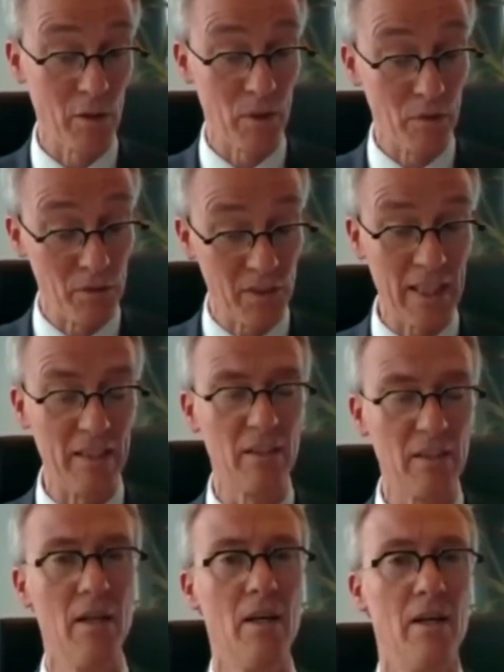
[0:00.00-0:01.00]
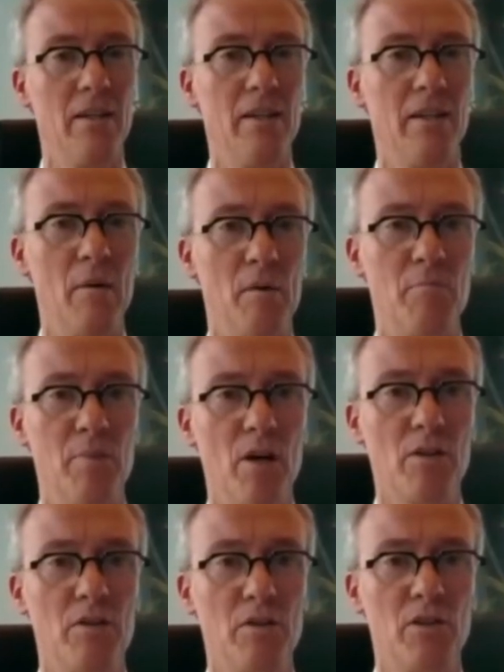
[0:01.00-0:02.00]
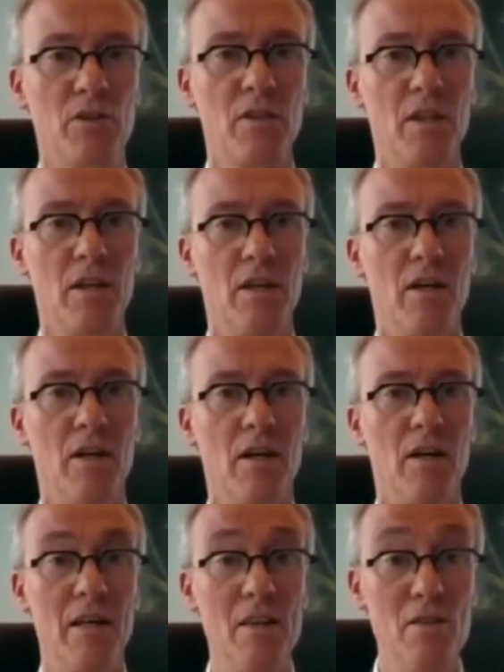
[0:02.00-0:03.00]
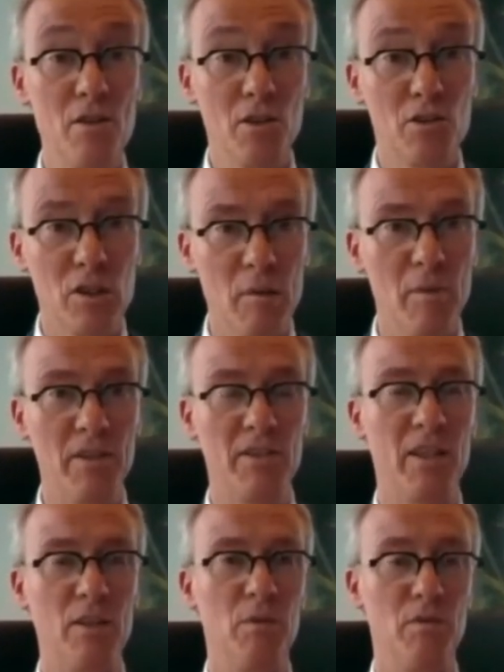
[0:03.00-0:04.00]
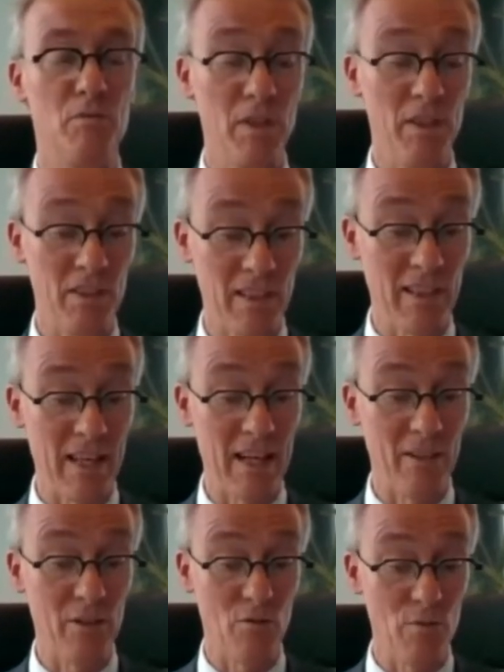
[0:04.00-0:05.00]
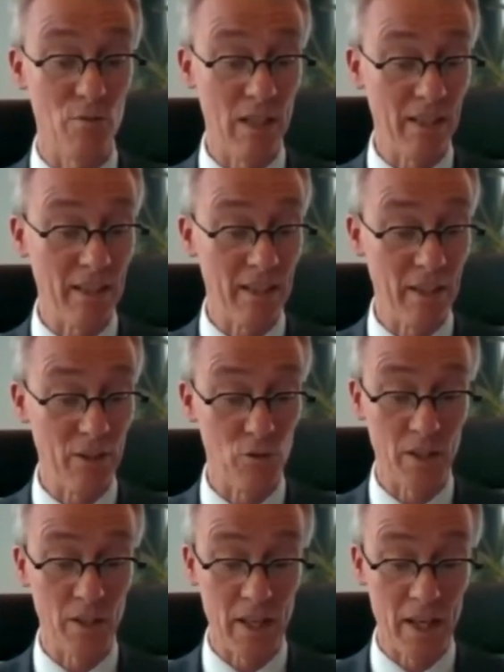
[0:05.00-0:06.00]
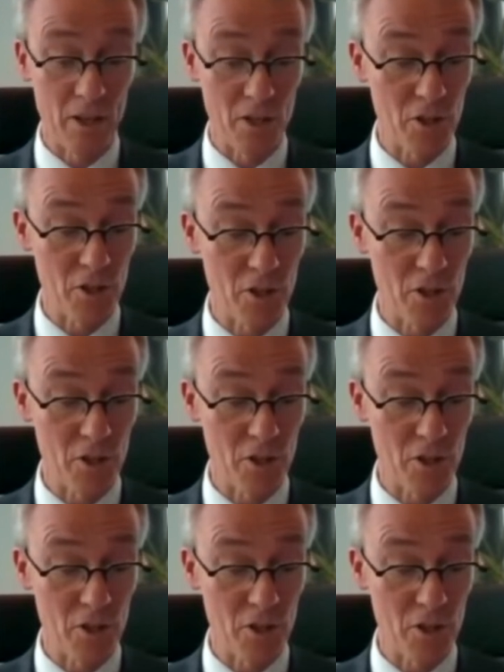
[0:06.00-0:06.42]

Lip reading: And we've seen that our partners in the summits that we've recently had are really keen to engage.